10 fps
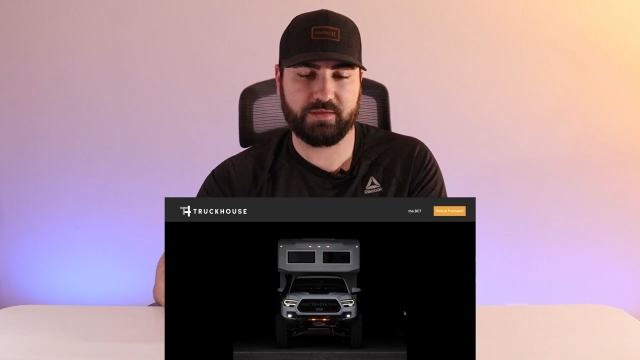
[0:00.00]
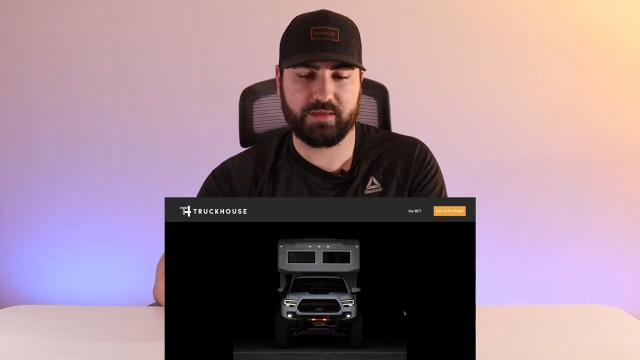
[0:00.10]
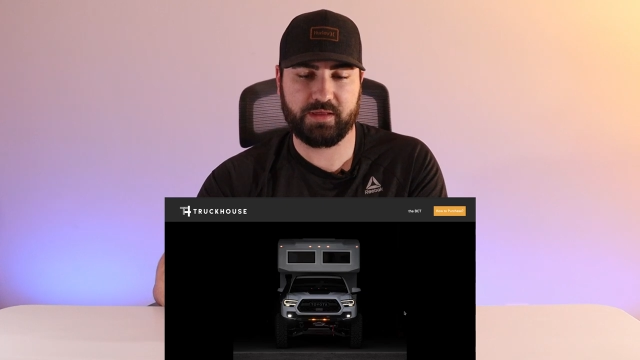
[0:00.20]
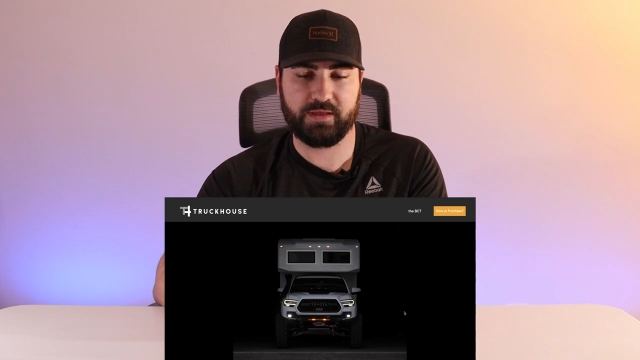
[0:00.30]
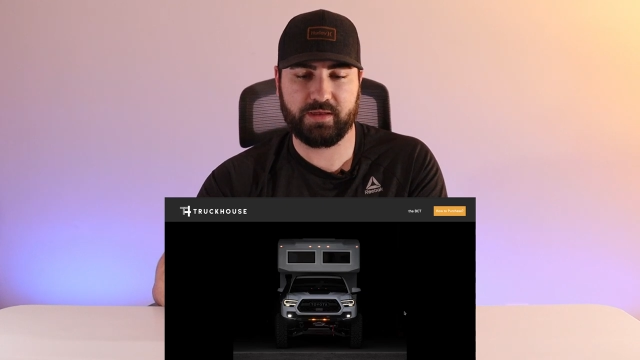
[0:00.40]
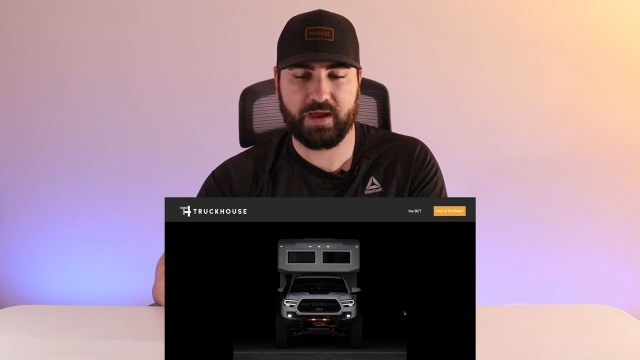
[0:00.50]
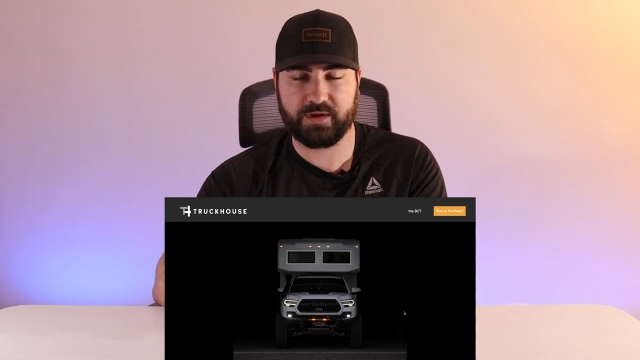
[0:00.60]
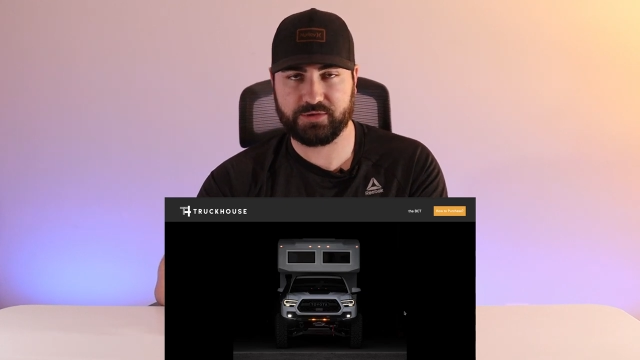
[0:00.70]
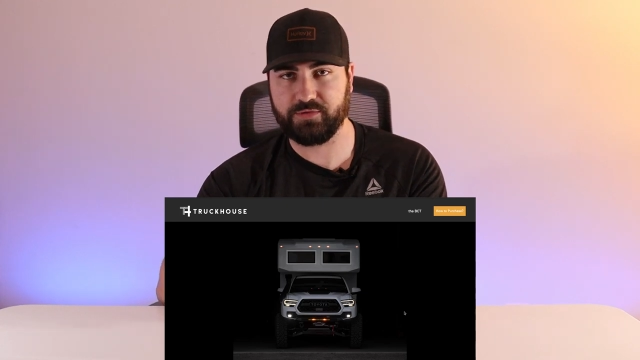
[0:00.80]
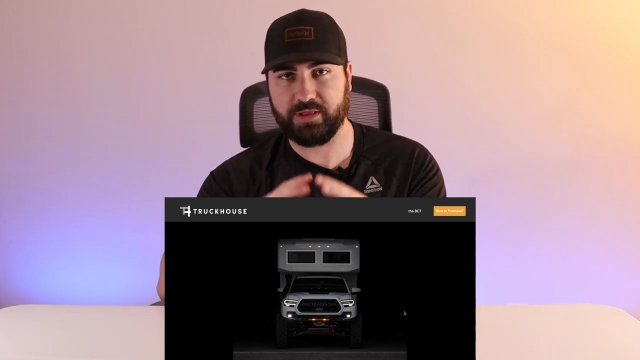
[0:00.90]
the
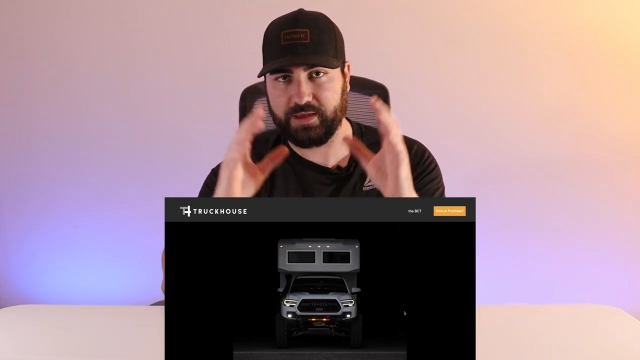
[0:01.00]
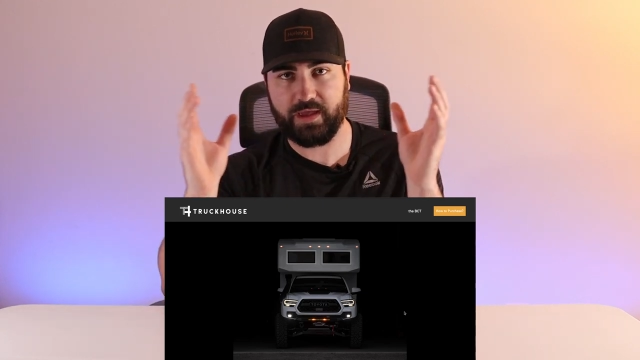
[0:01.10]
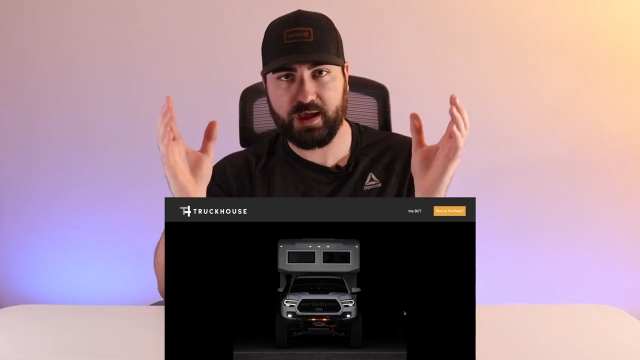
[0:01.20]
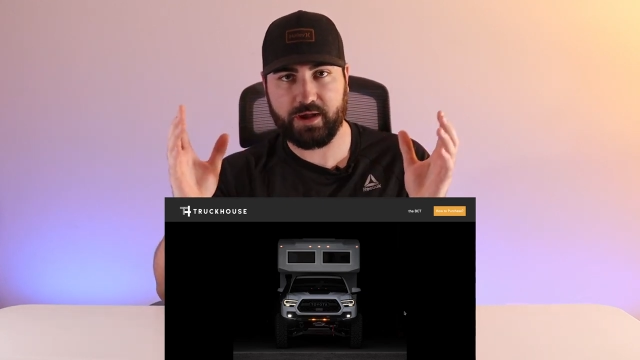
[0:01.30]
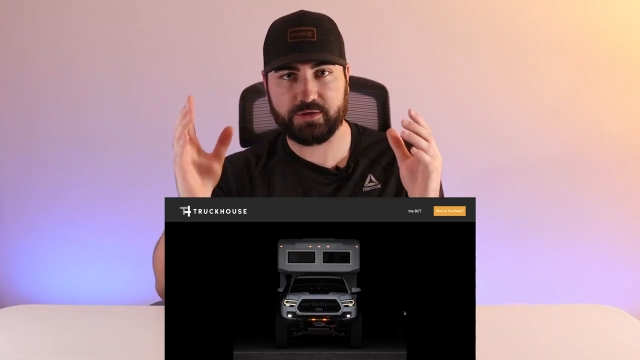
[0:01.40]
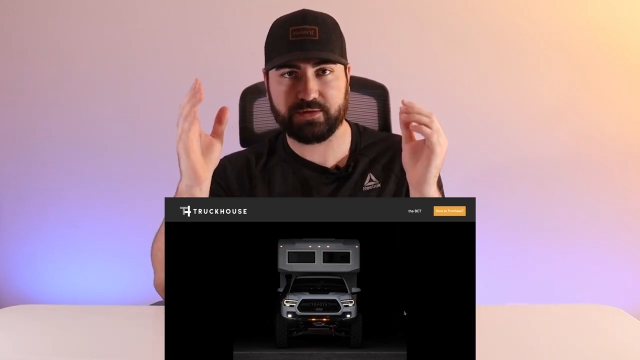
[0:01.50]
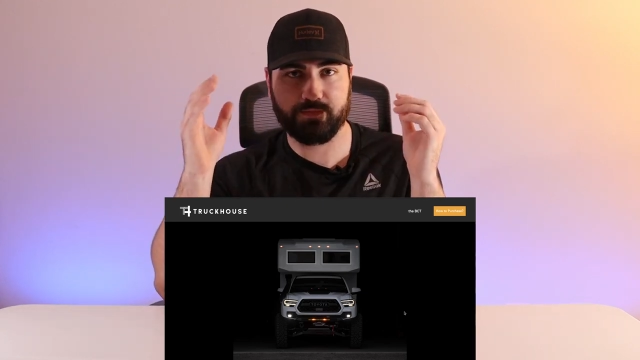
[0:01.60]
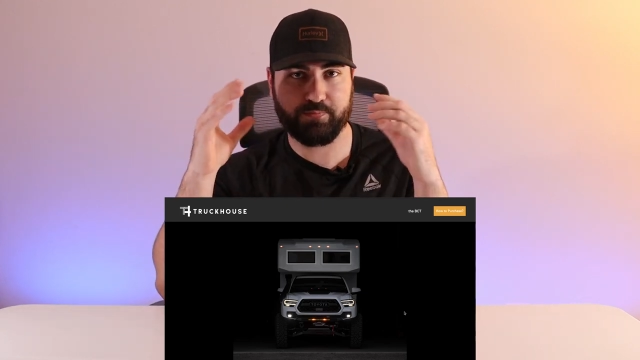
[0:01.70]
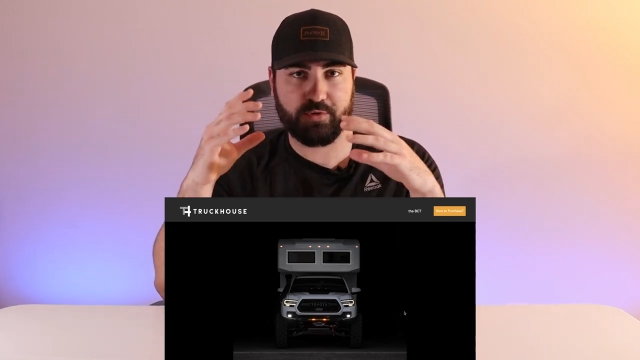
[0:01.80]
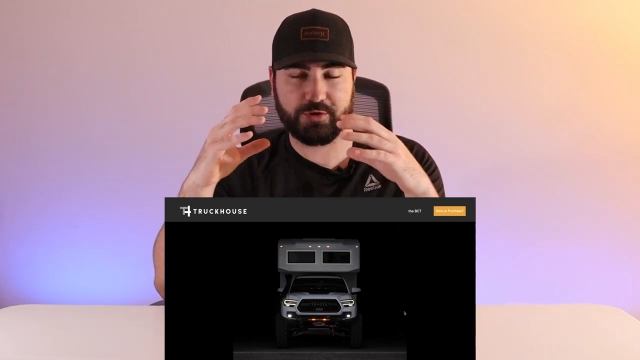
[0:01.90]
actual like house
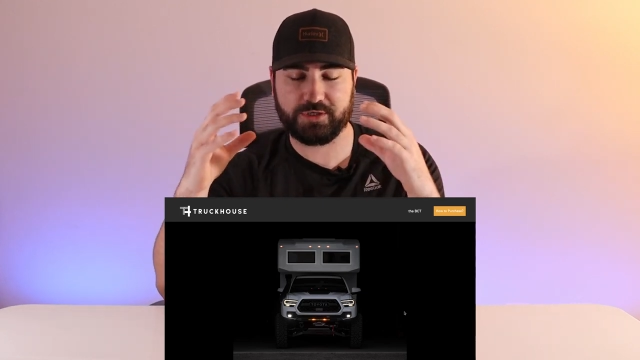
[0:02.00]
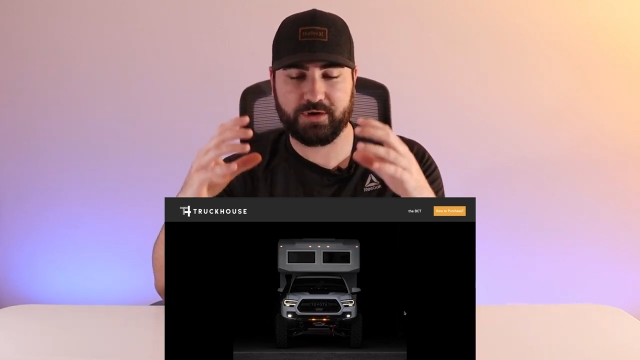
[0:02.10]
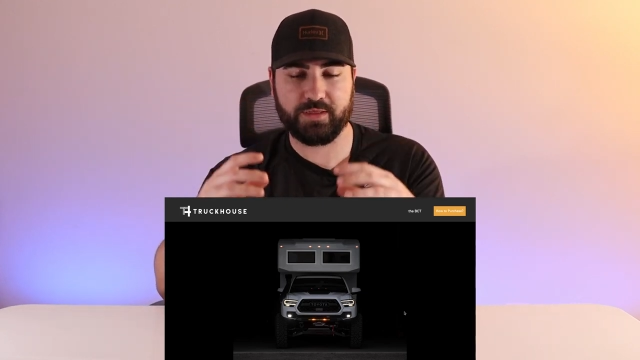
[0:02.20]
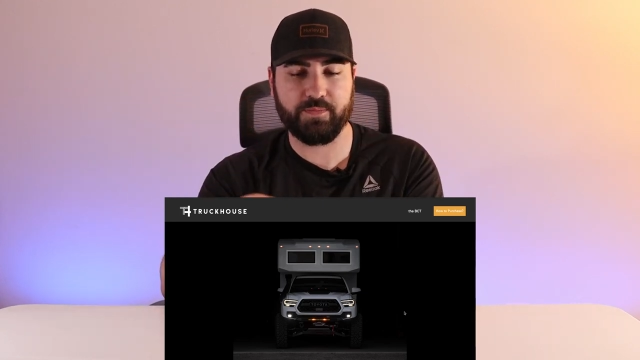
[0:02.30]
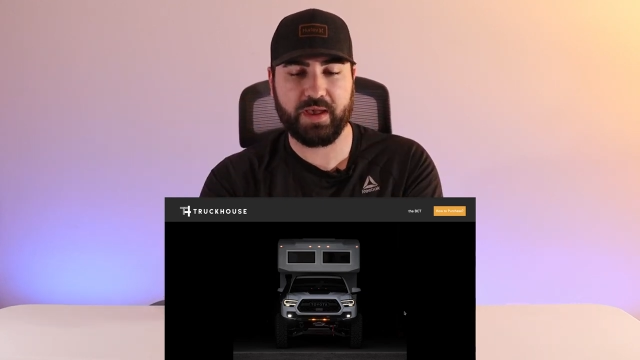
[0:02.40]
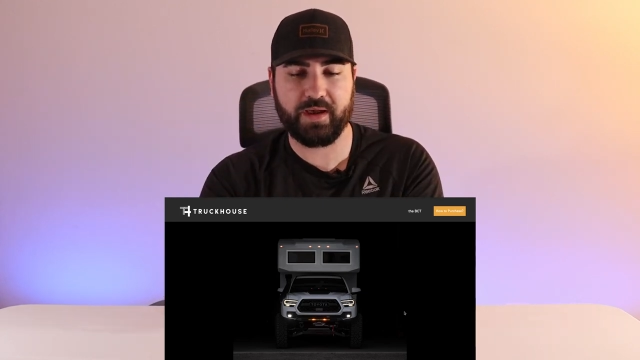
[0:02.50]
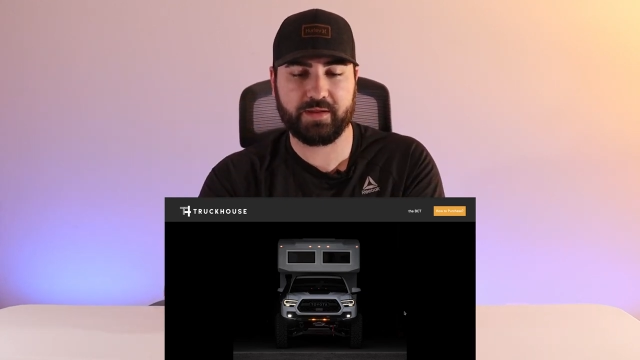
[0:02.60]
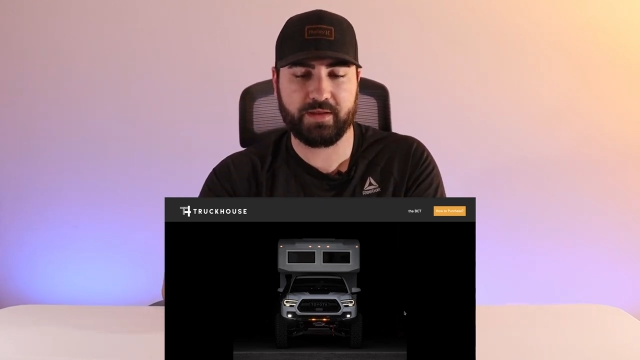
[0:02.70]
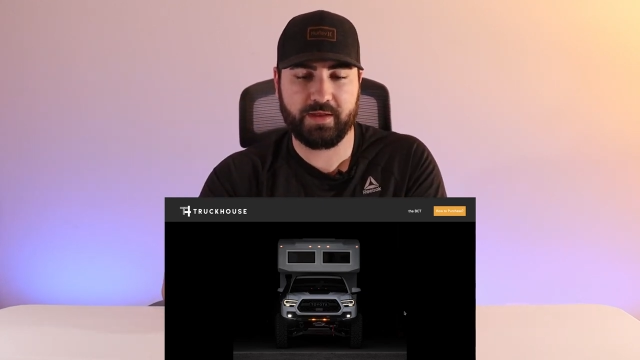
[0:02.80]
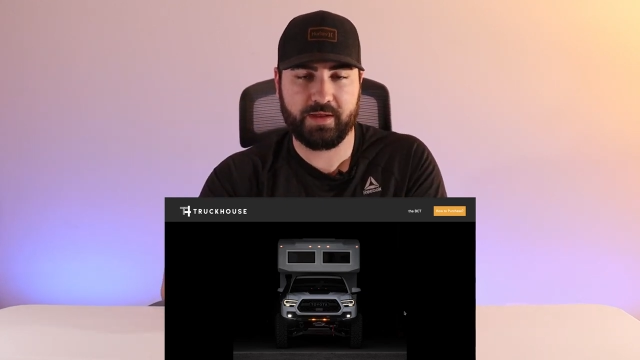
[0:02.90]
portion on the back.